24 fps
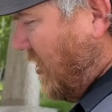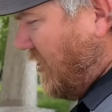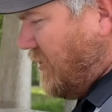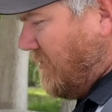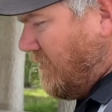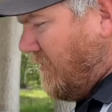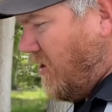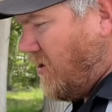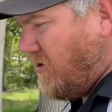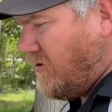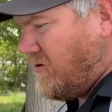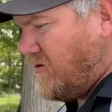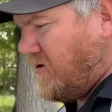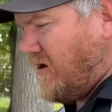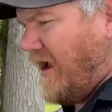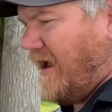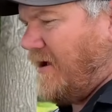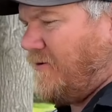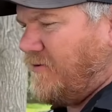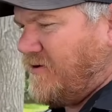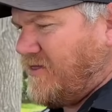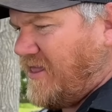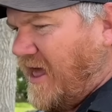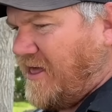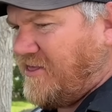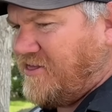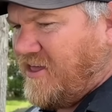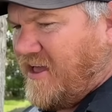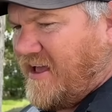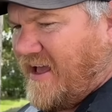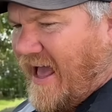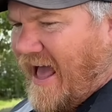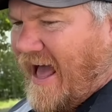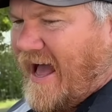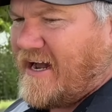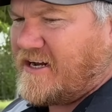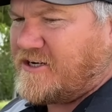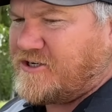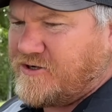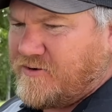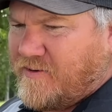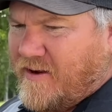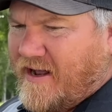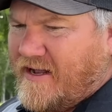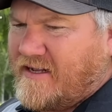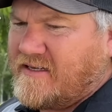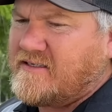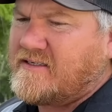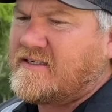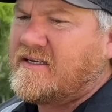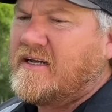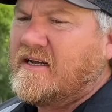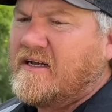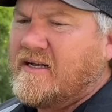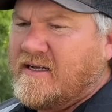the motor, and when that thing actuates,